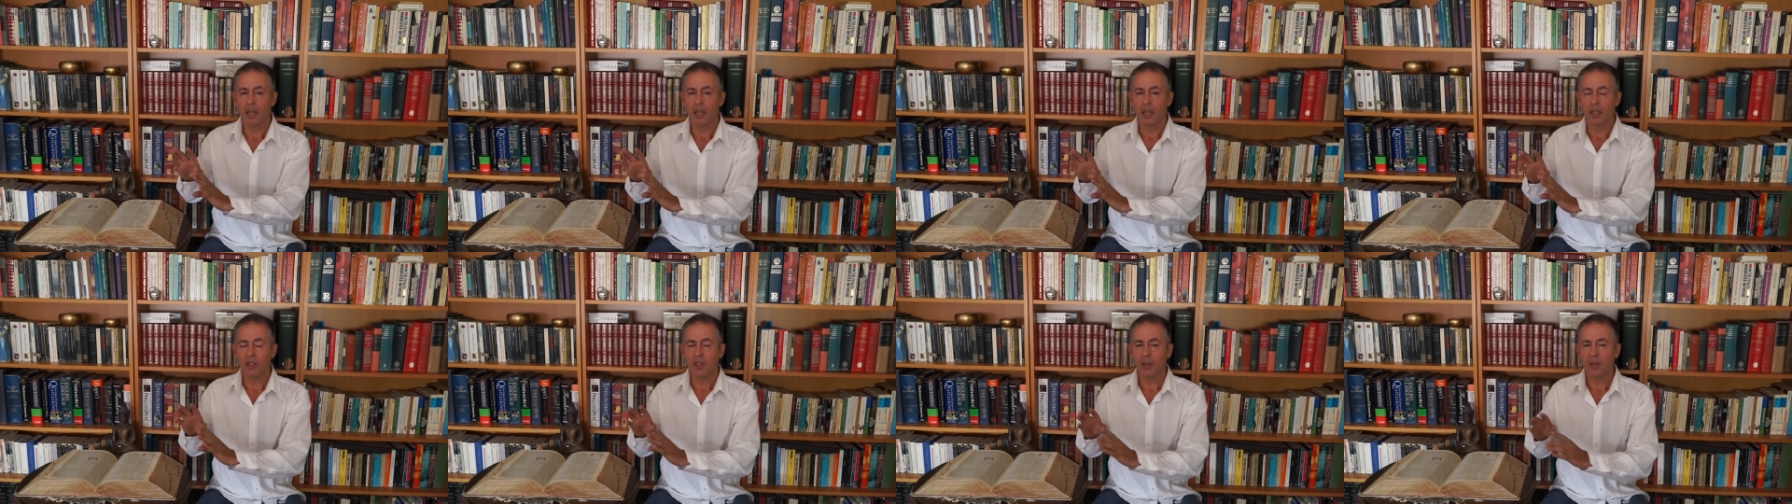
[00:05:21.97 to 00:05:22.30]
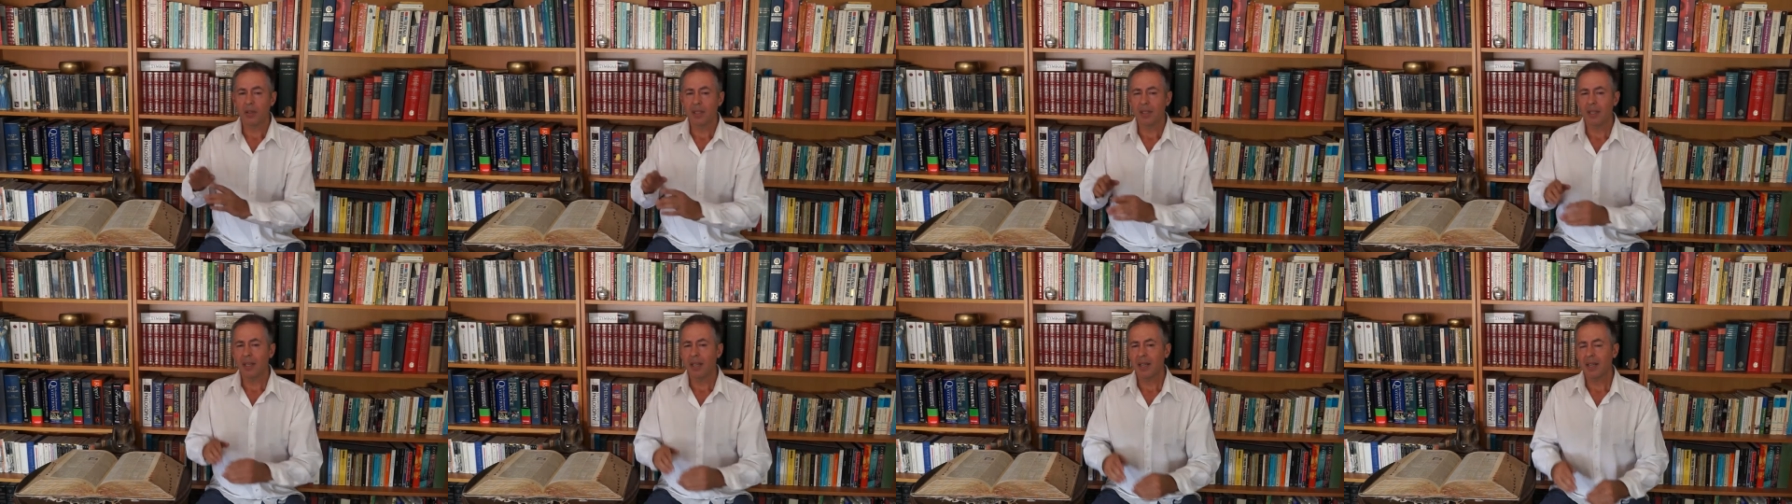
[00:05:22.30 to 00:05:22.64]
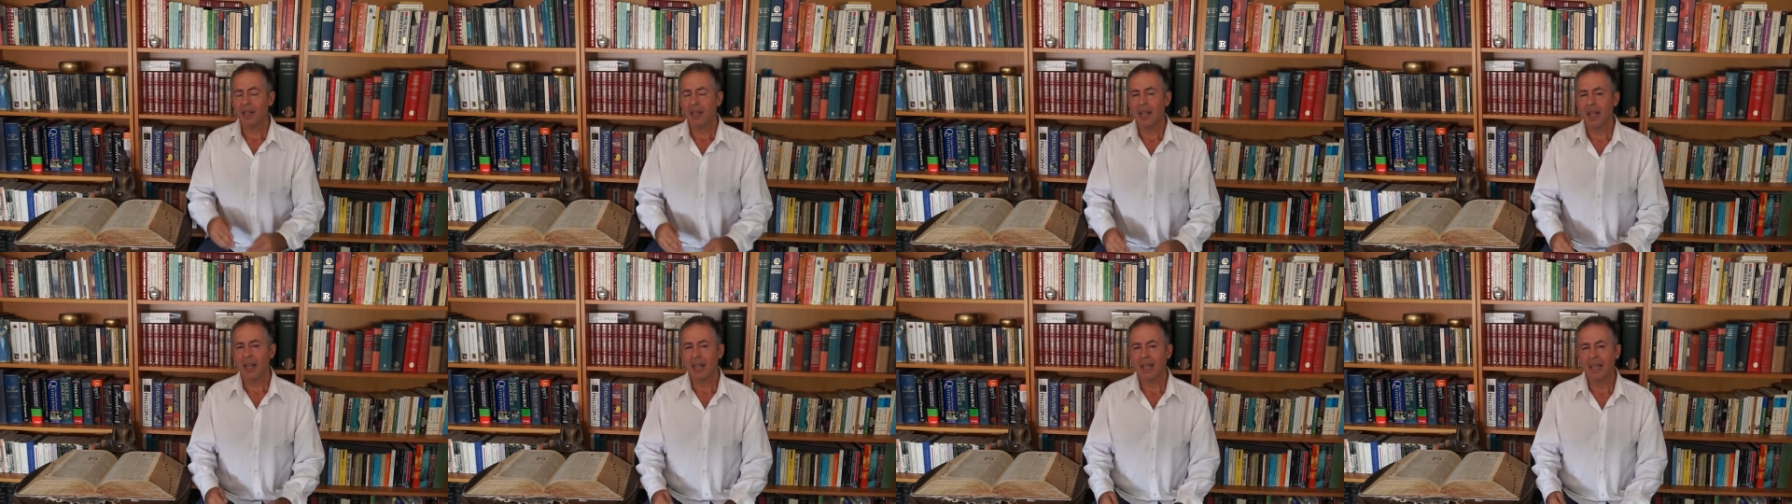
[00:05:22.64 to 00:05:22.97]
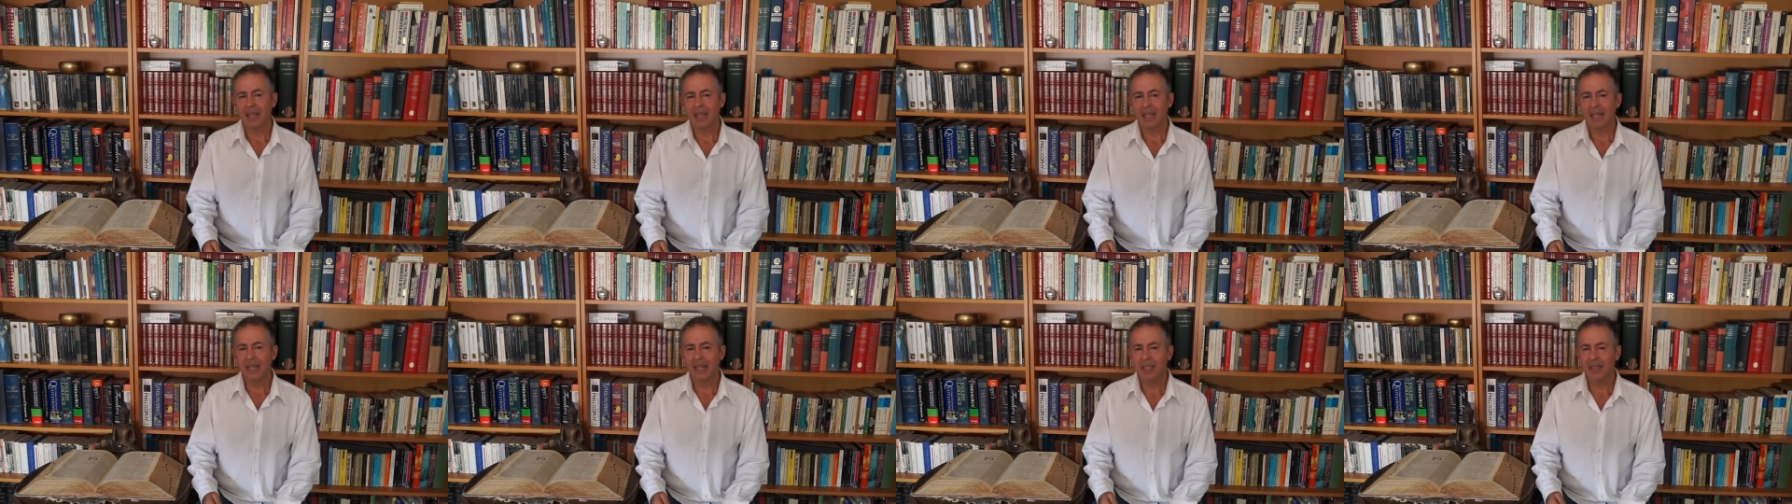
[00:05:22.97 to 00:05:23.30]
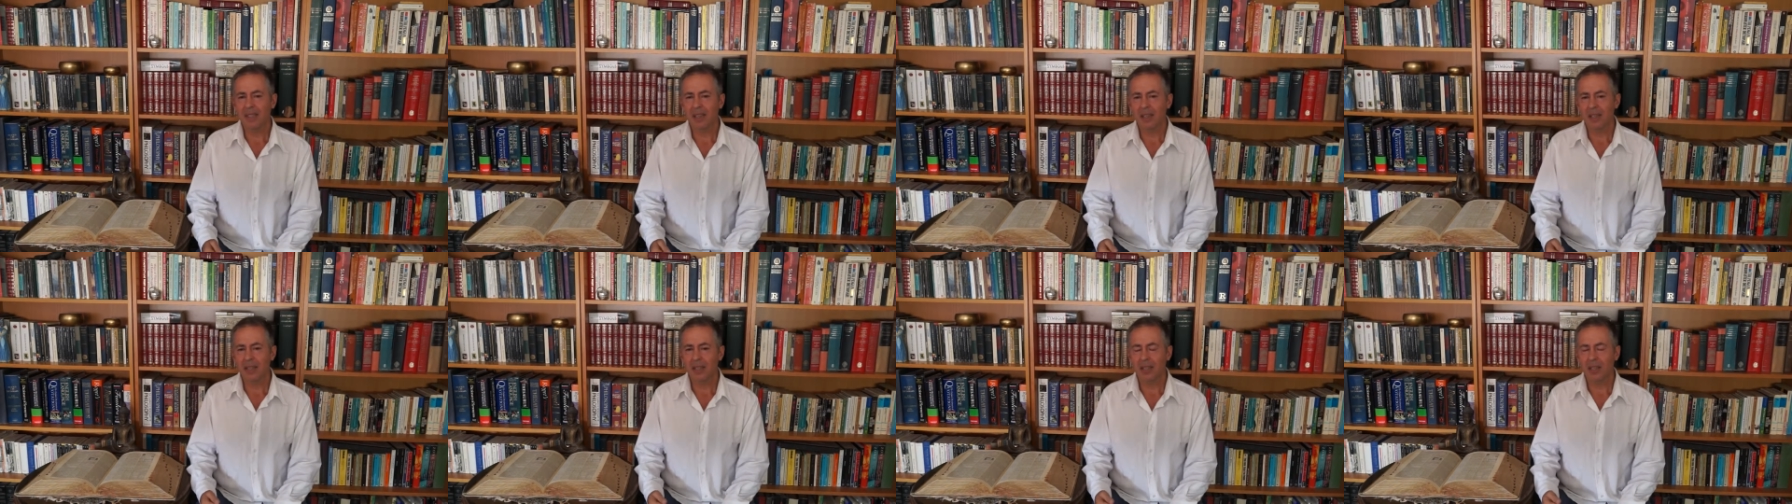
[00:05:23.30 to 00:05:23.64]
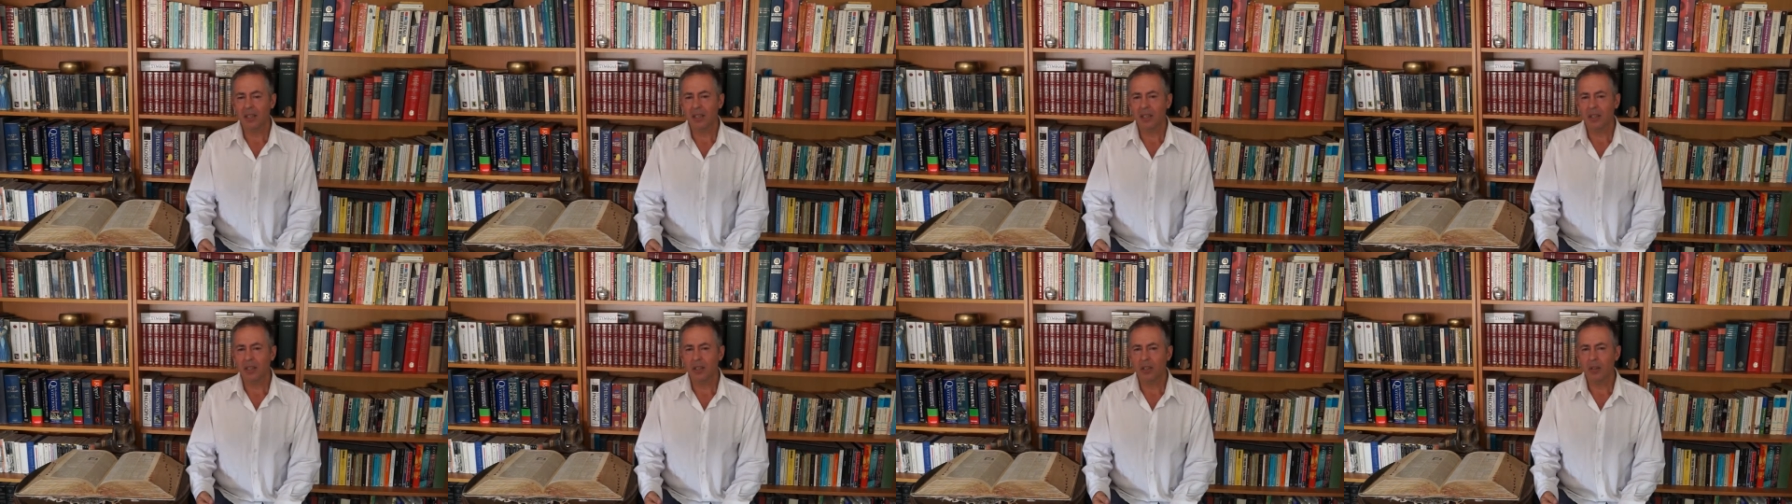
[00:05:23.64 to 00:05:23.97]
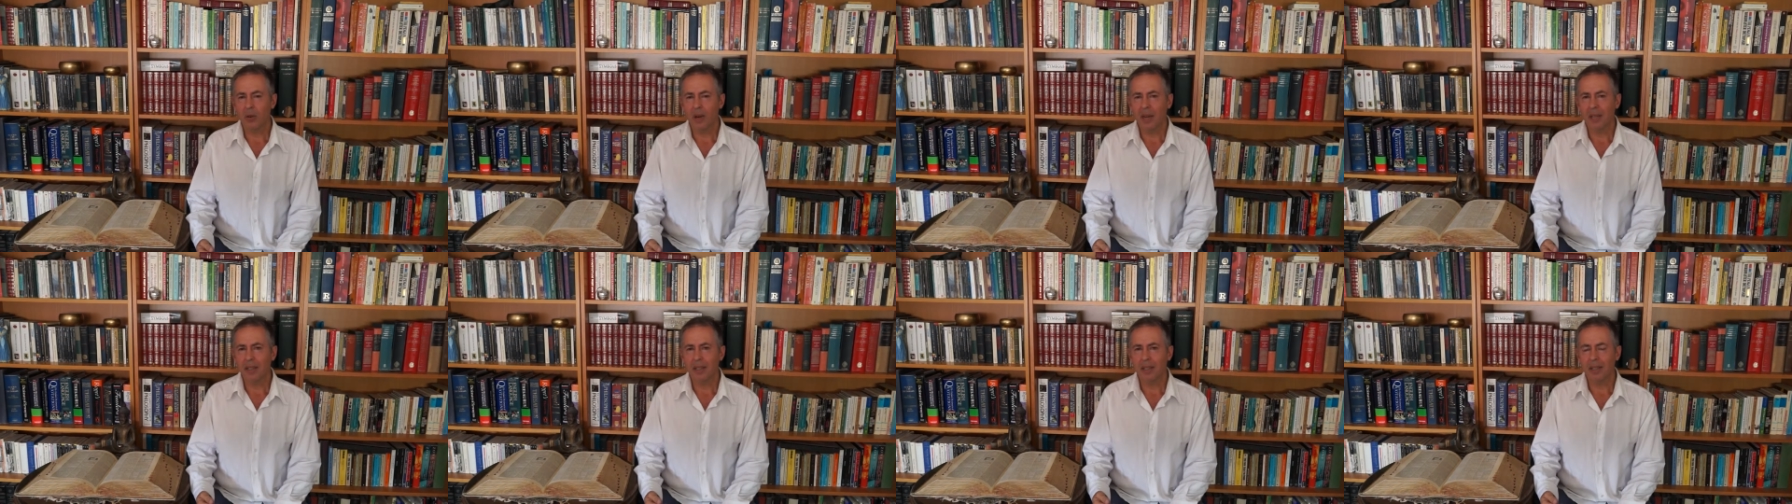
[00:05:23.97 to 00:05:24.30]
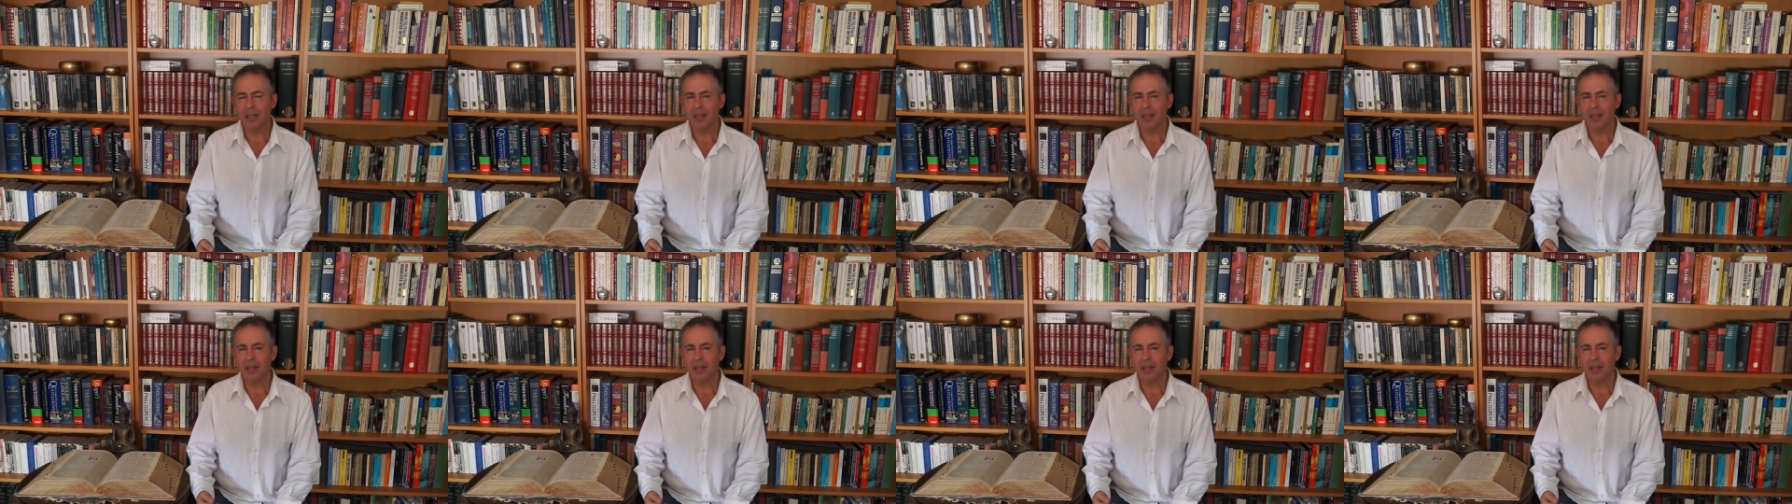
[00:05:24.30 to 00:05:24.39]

So they said, this doesn't grant